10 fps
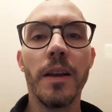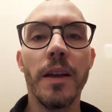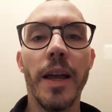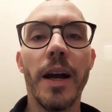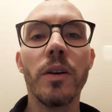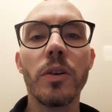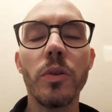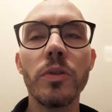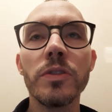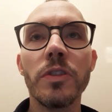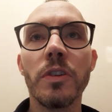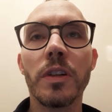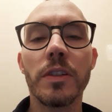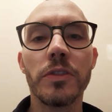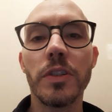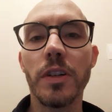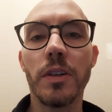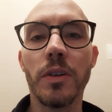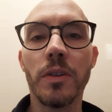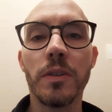How could you
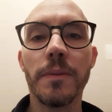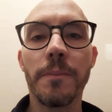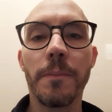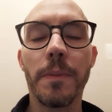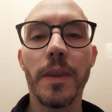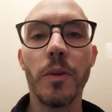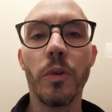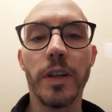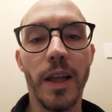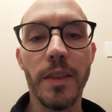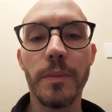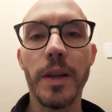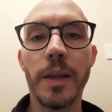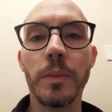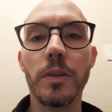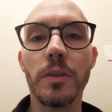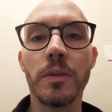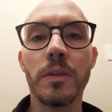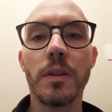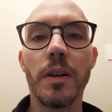control what other
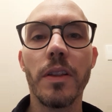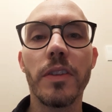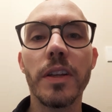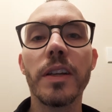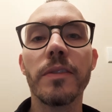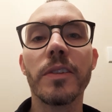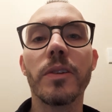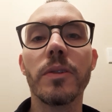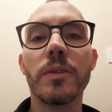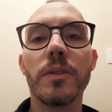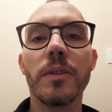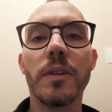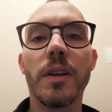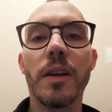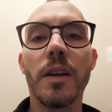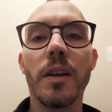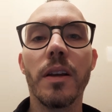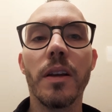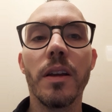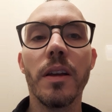people think of you
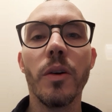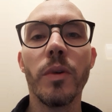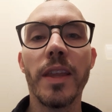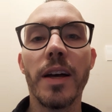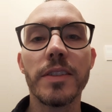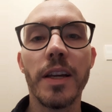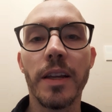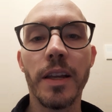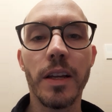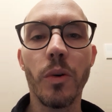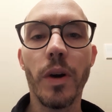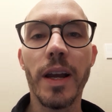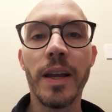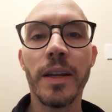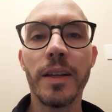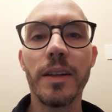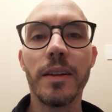without taking away,